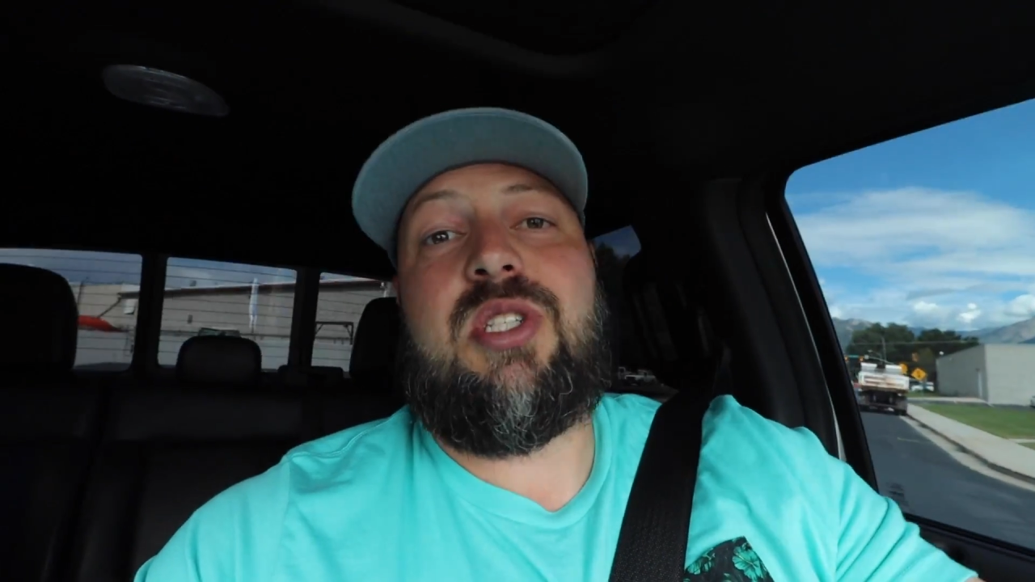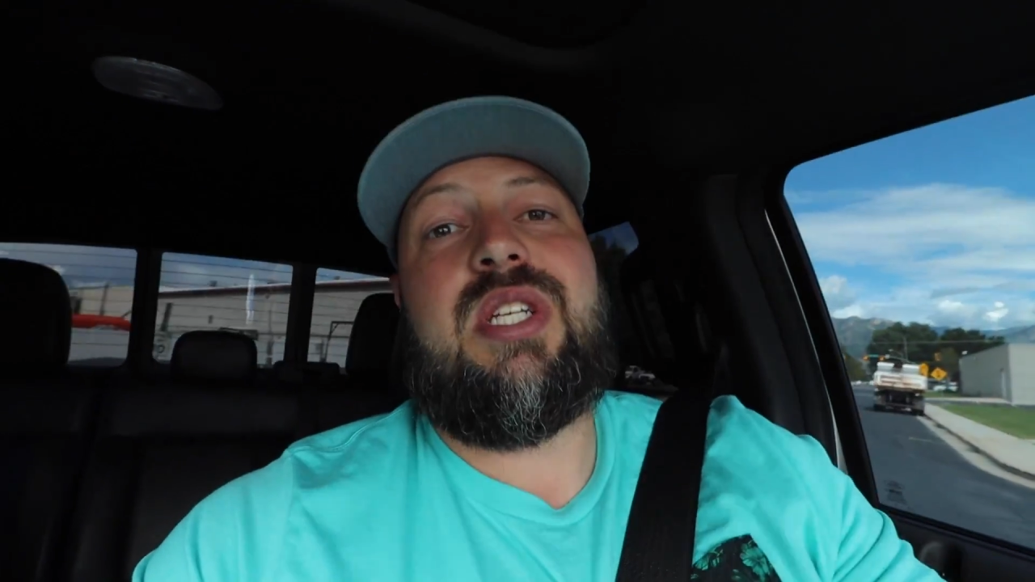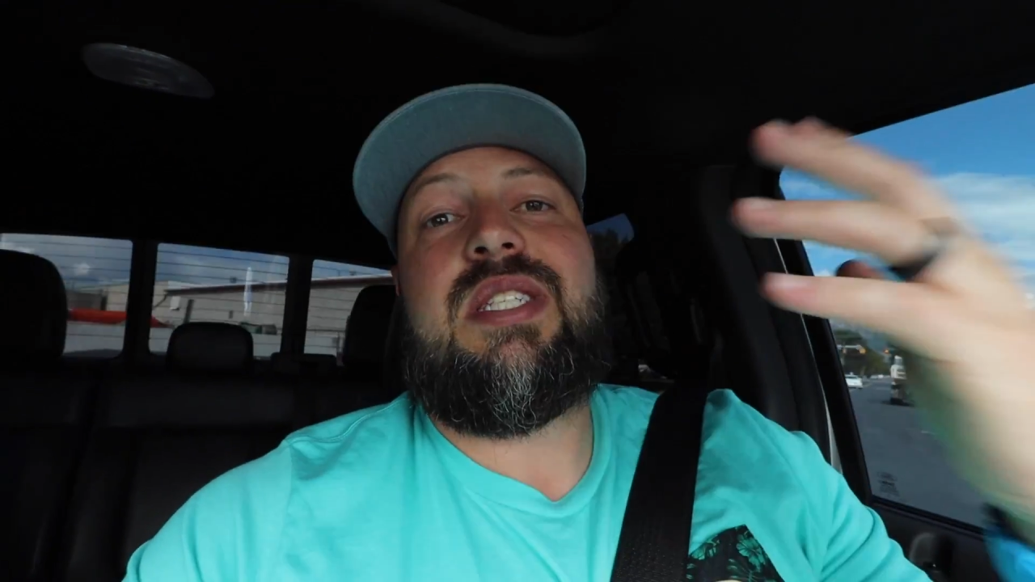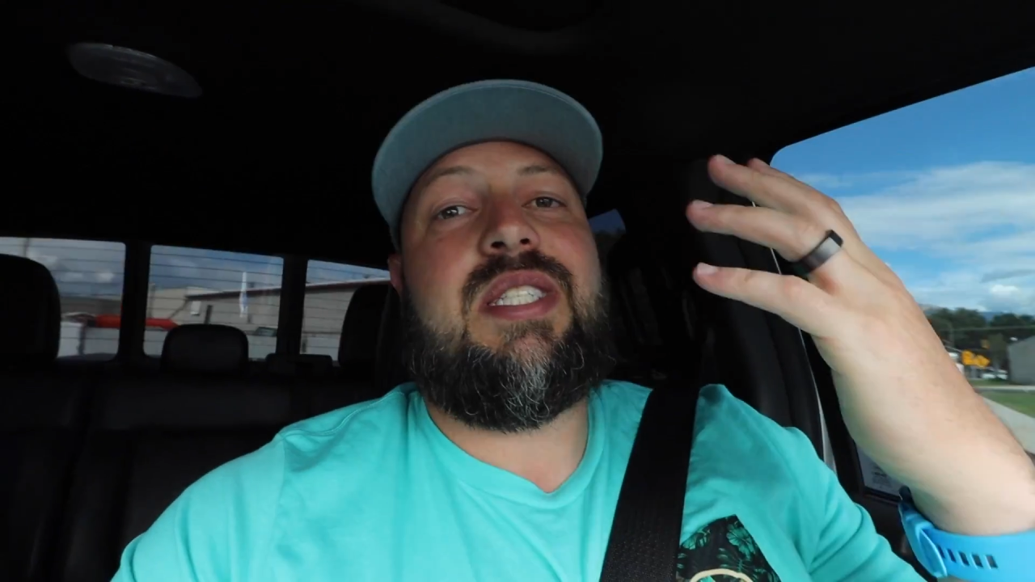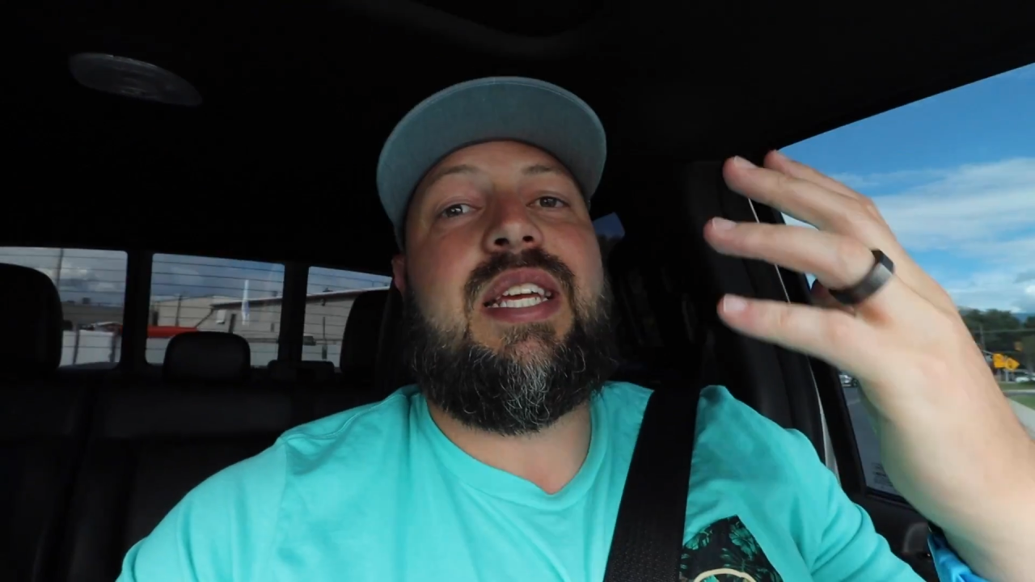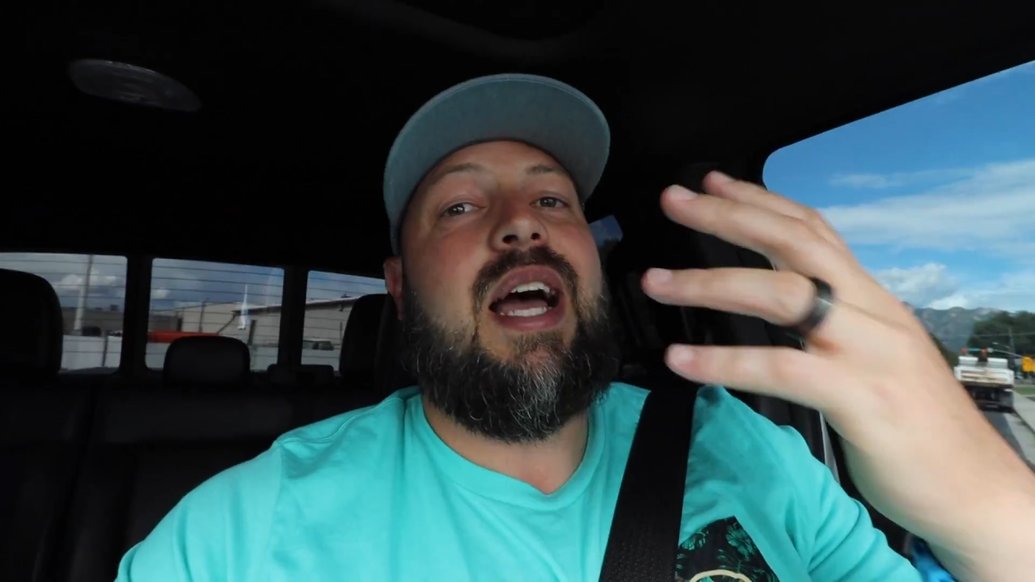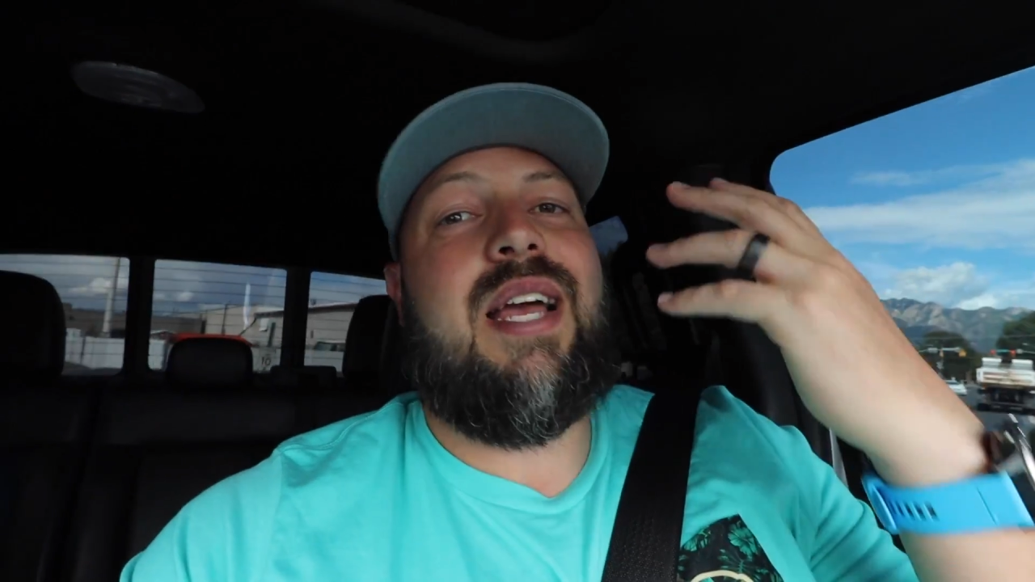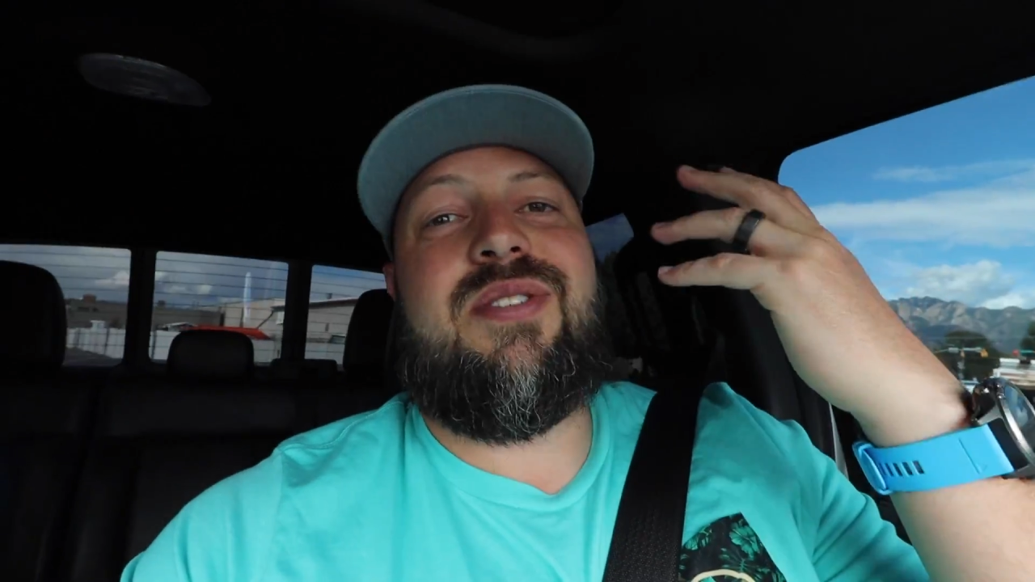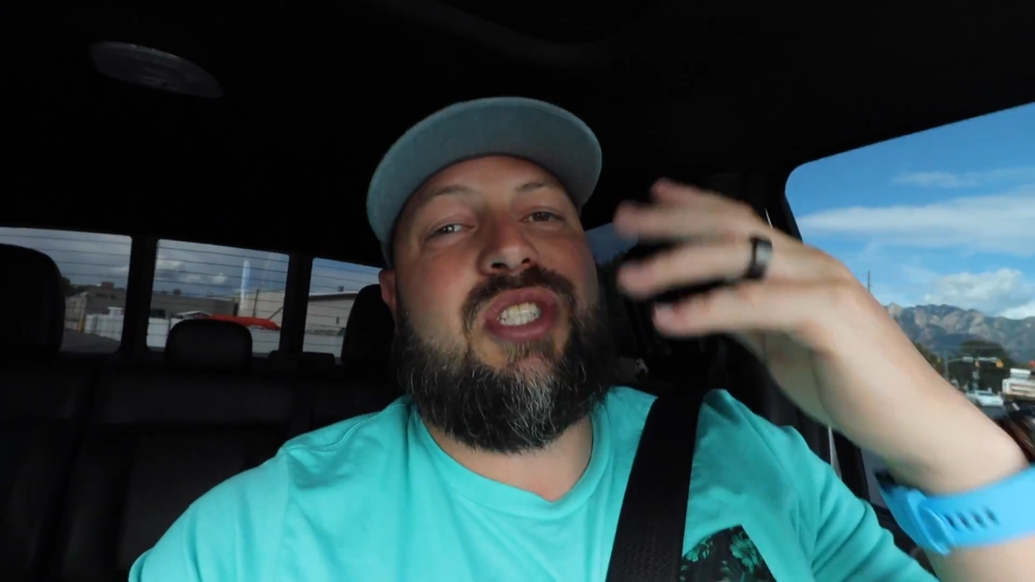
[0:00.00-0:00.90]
As you can see, I